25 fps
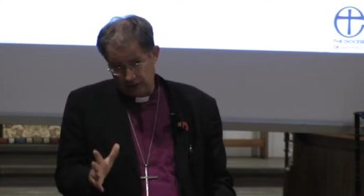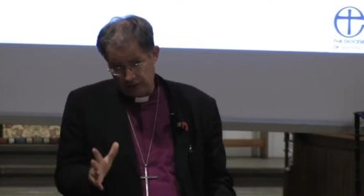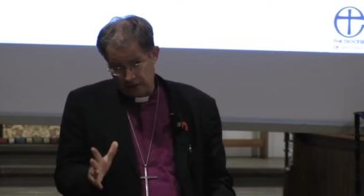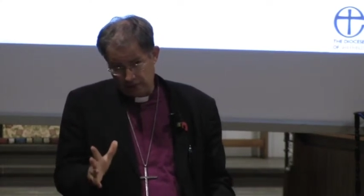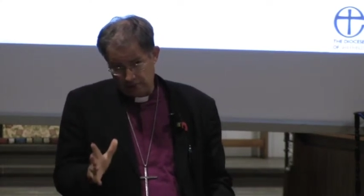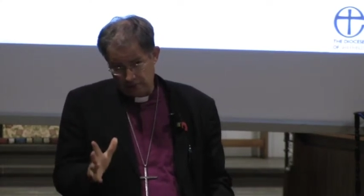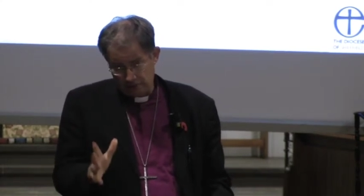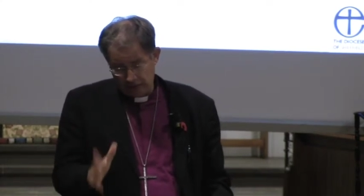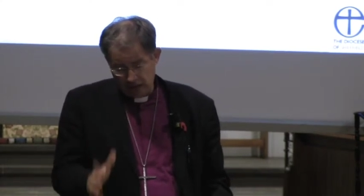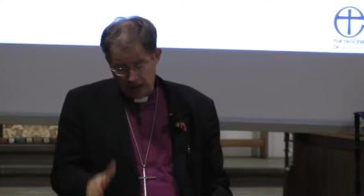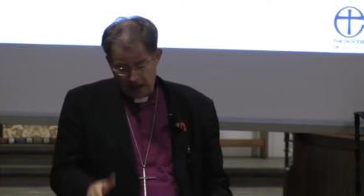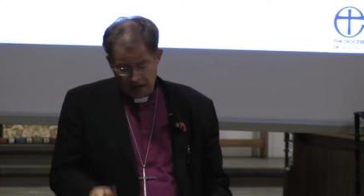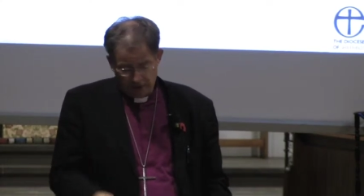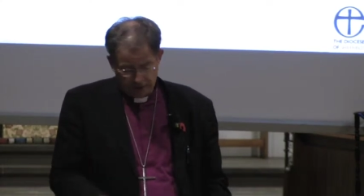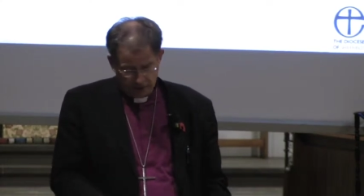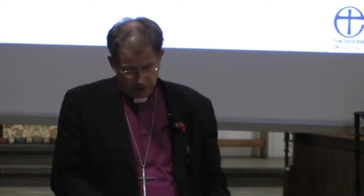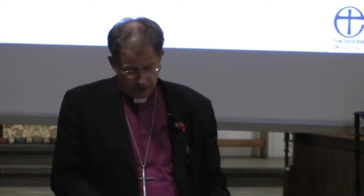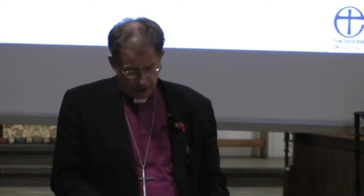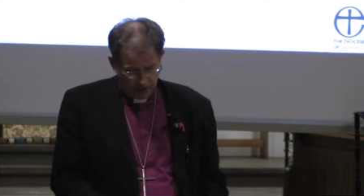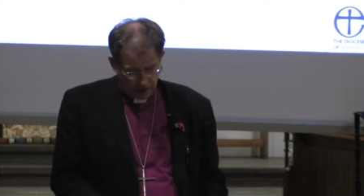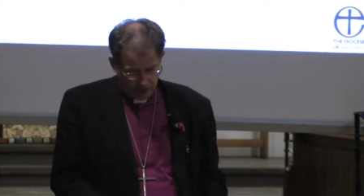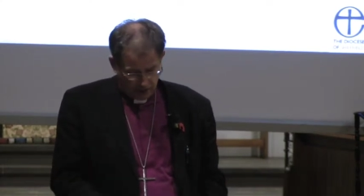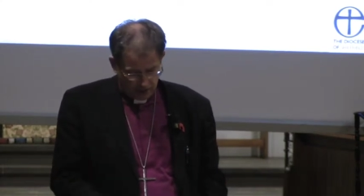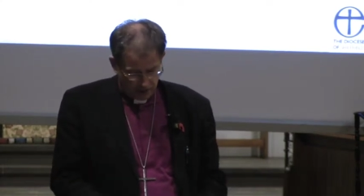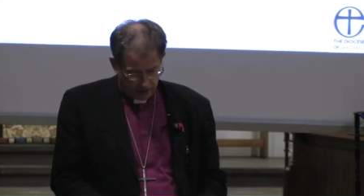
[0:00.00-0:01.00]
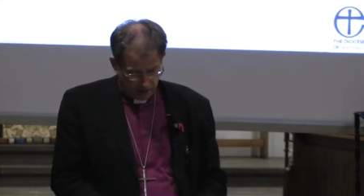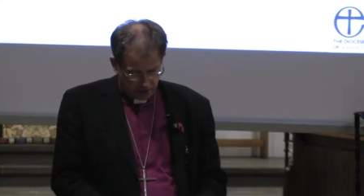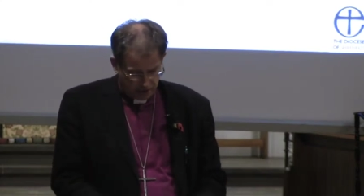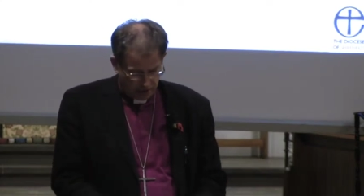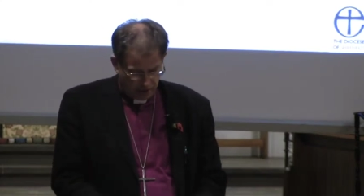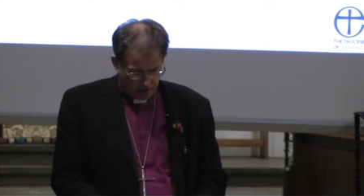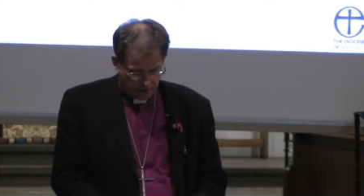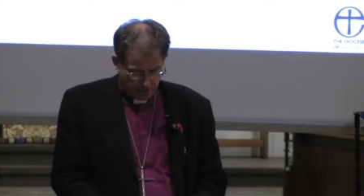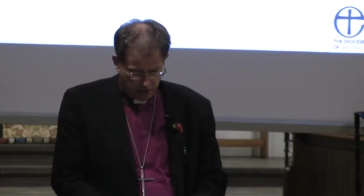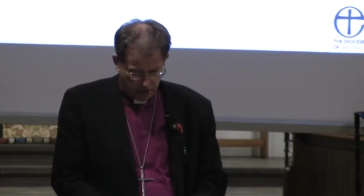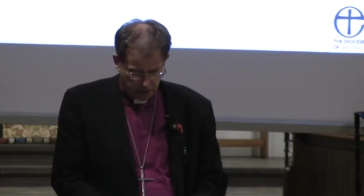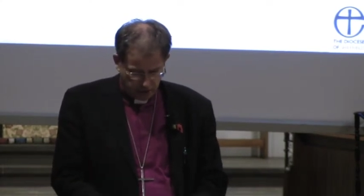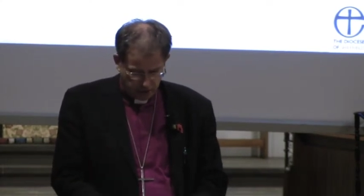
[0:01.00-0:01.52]
and without
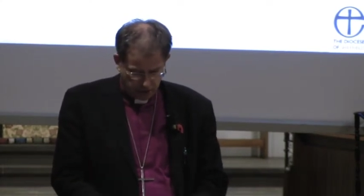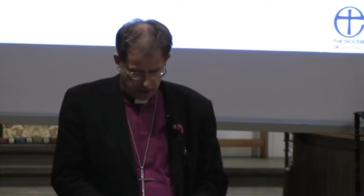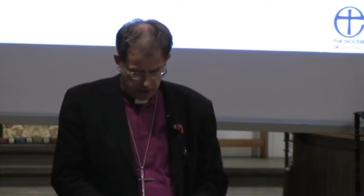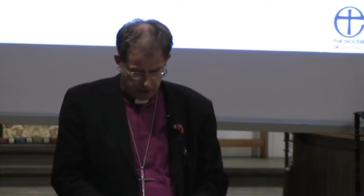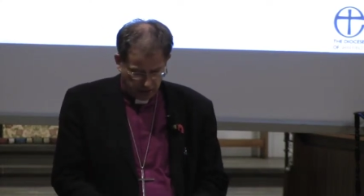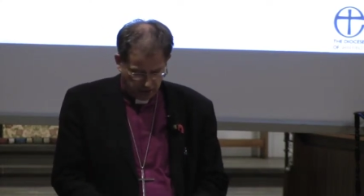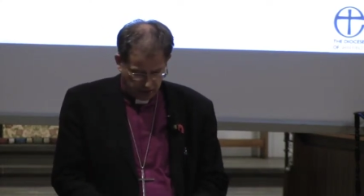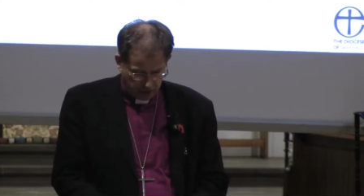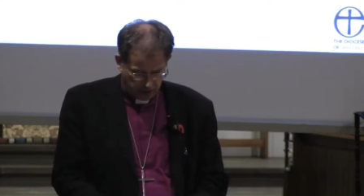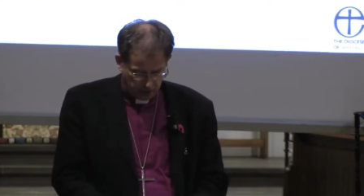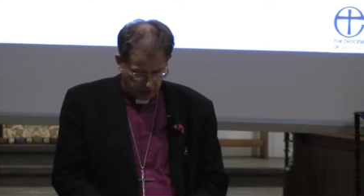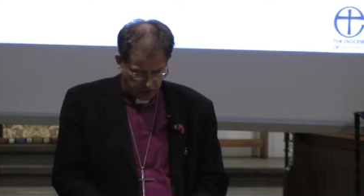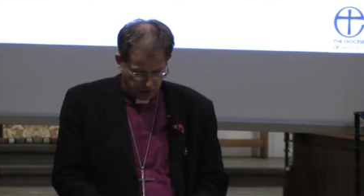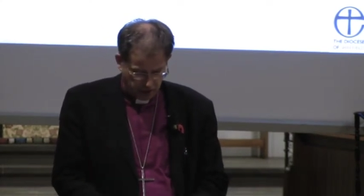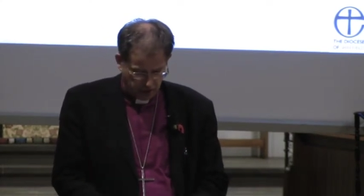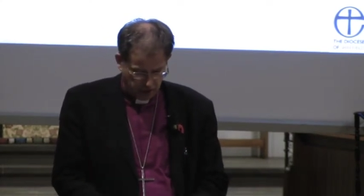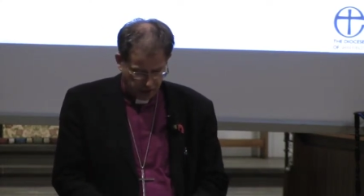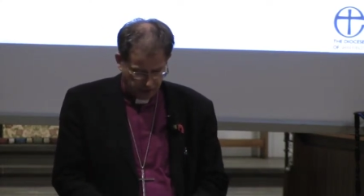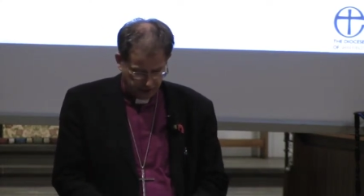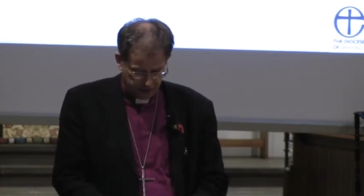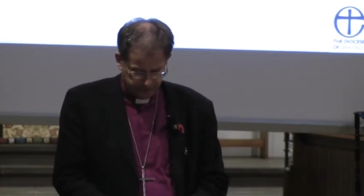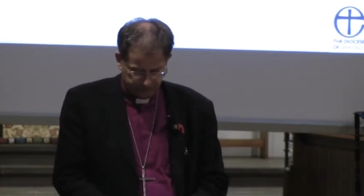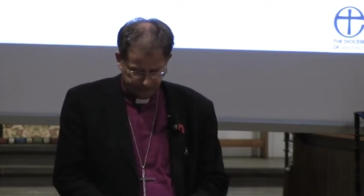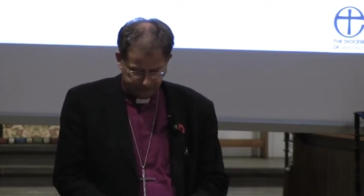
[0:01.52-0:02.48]
stipendiary clergy.